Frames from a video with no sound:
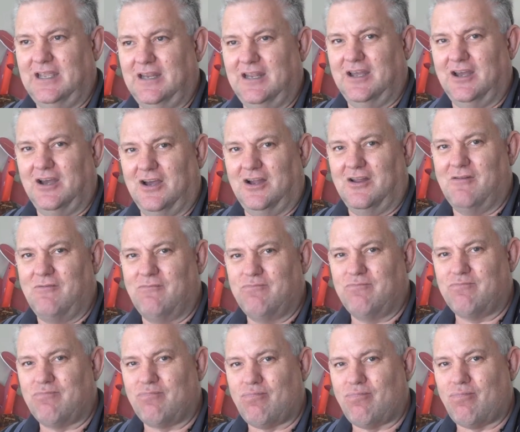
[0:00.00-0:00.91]
you got what,
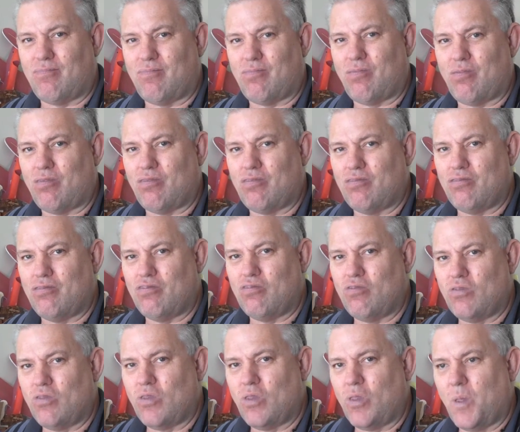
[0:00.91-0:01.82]
6 more weeks to go
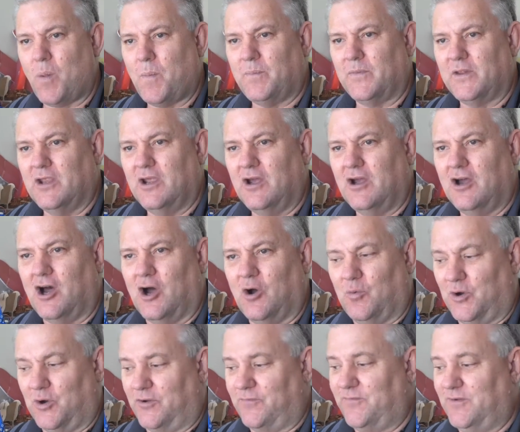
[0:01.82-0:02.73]
before the end of it?
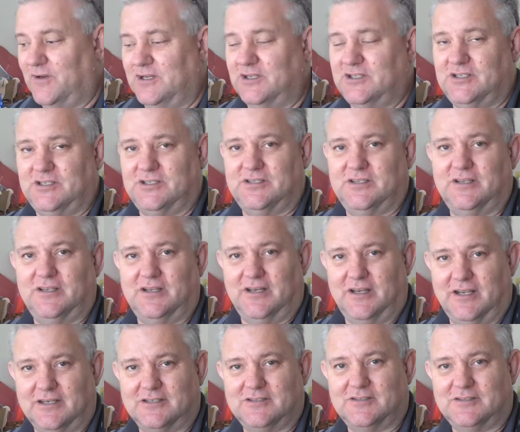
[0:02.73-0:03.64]
want to finish this in
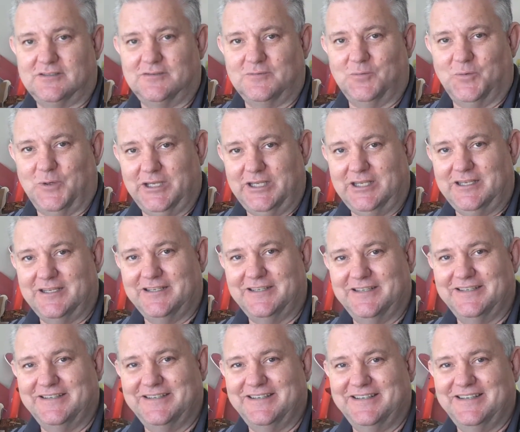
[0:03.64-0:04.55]
the next week,
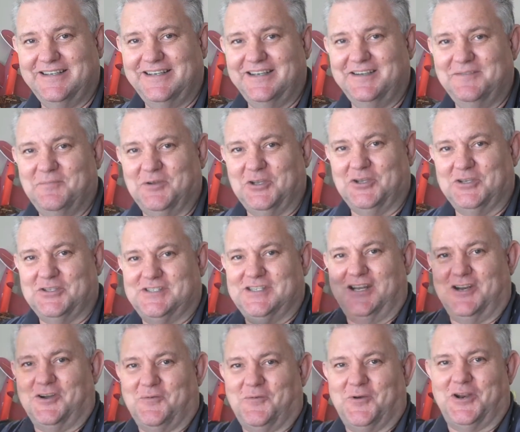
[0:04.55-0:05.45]
because
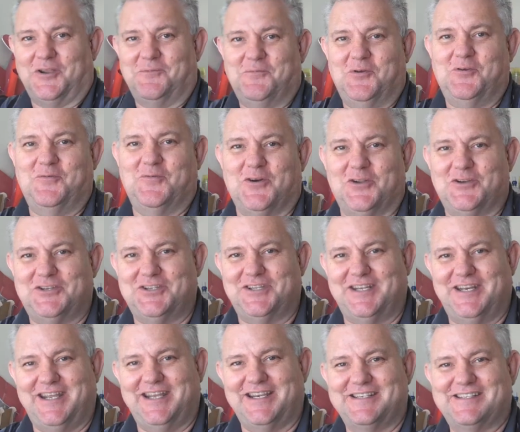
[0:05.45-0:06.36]
then I want to move on to
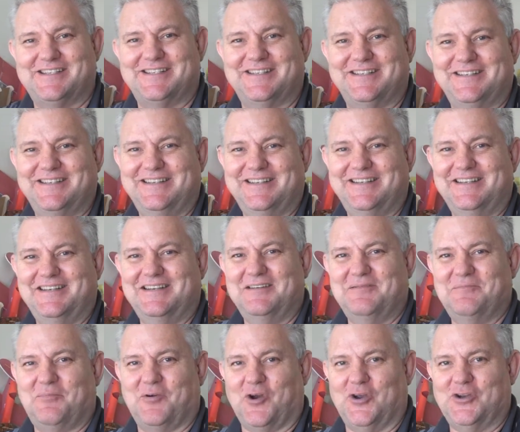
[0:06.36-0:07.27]
the next
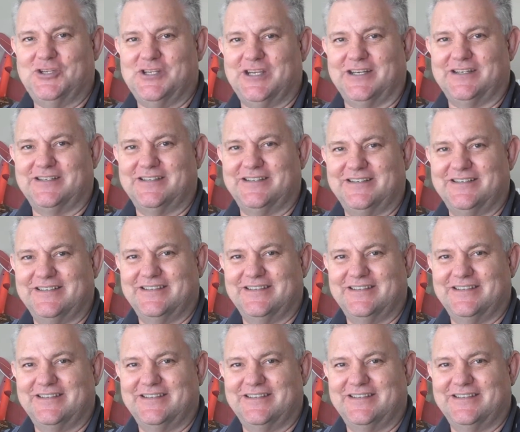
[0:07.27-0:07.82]
project.